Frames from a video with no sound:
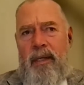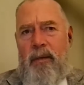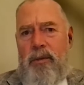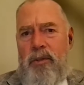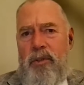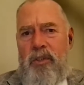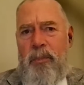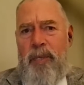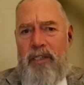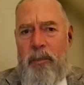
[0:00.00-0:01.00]
It's just
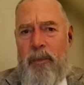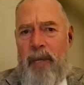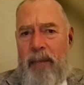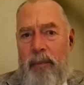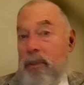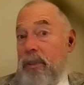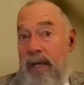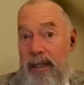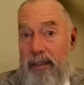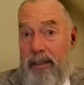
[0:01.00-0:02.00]
a piece of paper. It's
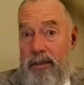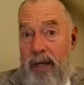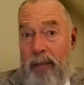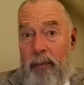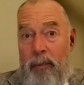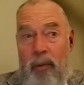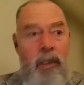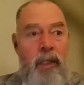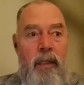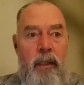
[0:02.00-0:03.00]
not going to stop a
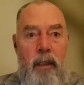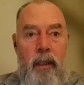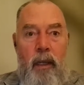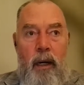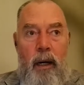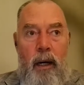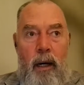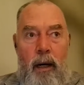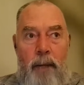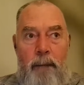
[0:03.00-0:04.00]
bullet.
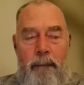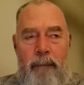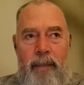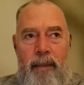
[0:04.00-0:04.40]
Um,